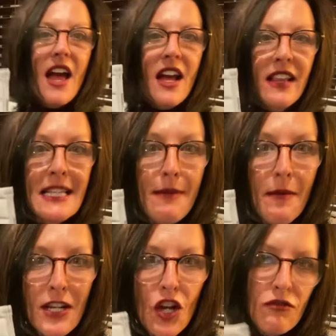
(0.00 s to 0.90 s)
Cleans my
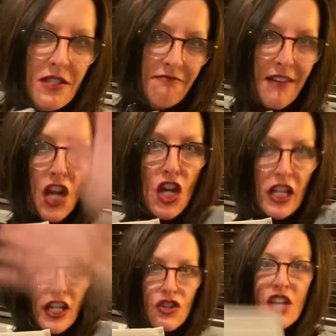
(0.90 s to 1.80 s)
windows.
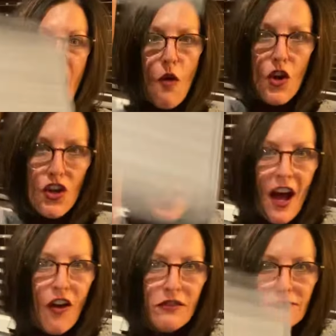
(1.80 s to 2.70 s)
Clean your shower, you get
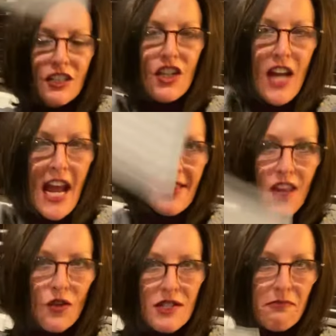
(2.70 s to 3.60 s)
out. You hate
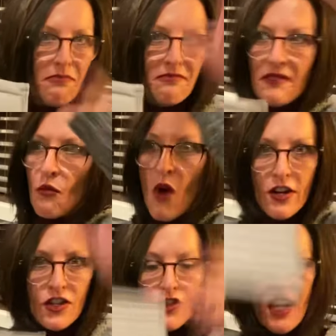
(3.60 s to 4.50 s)
those water
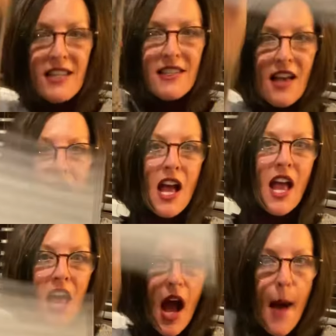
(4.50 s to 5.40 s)
streaks?
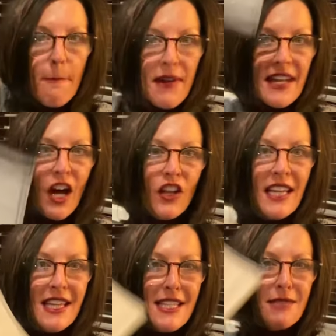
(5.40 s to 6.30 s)
Up and down
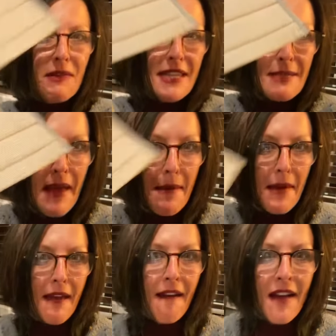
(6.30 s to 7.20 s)
like this with this
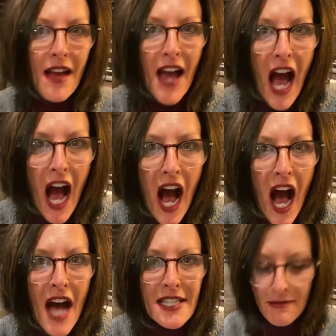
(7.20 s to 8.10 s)
baby.
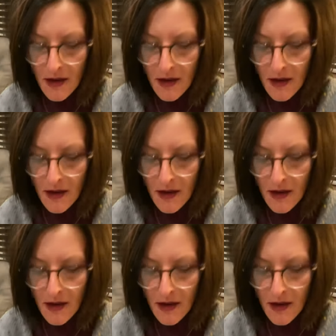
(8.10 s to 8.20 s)
Awesome,